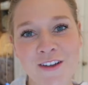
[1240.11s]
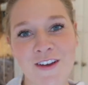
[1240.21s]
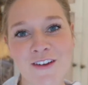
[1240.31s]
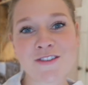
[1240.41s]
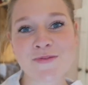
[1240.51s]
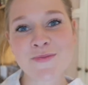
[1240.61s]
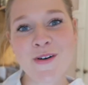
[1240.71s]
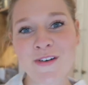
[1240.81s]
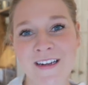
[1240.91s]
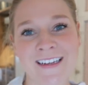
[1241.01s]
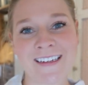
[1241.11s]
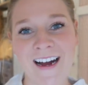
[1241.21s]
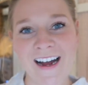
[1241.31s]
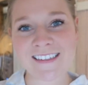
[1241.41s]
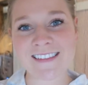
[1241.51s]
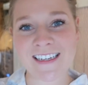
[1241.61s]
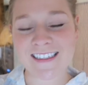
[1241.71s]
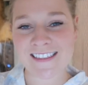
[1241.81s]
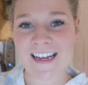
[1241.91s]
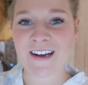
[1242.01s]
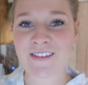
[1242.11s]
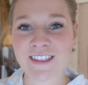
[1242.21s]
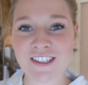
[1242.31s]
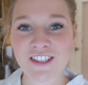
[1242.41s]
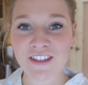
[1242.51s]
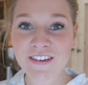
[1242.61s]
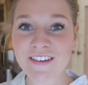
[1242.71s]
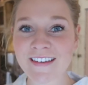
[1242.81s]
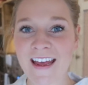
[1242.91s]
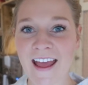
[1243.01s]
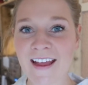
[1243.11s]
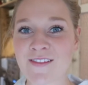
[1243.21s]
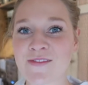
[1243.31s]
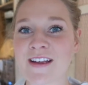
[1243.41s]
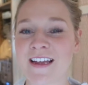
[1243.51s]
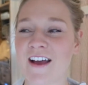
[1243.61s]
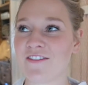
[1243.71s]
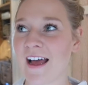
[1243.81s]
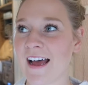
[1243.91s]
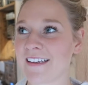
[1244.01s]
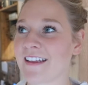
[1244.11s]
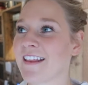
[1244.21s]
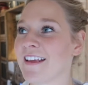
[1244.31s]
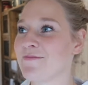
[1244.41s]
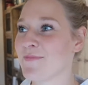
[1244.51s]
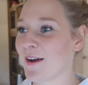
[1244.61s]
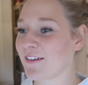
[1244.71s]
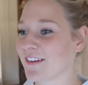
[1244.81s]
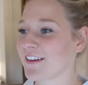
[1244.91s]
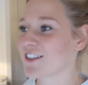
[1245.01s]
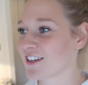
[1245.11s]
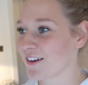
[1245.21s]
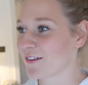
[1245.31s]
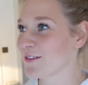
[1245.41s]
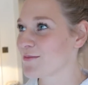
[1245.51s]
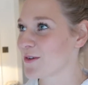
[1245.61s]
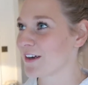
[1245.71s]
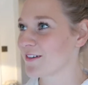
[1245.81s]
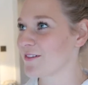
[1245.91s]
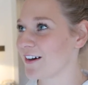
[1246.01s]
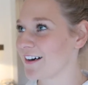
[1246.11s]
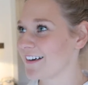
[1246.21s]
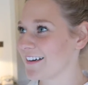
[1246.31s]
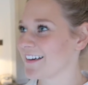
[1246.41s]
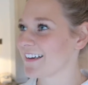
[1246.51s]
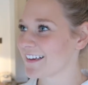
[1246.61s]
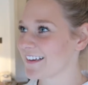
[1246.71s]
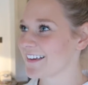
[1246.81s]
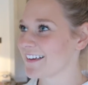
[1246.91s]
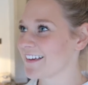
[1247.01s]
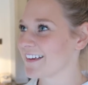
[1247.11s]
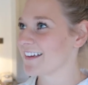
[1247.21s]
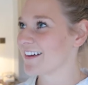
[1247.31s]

Good morning, guys. It is now Tuesday. We have had the most chilled morning. What? Interjection.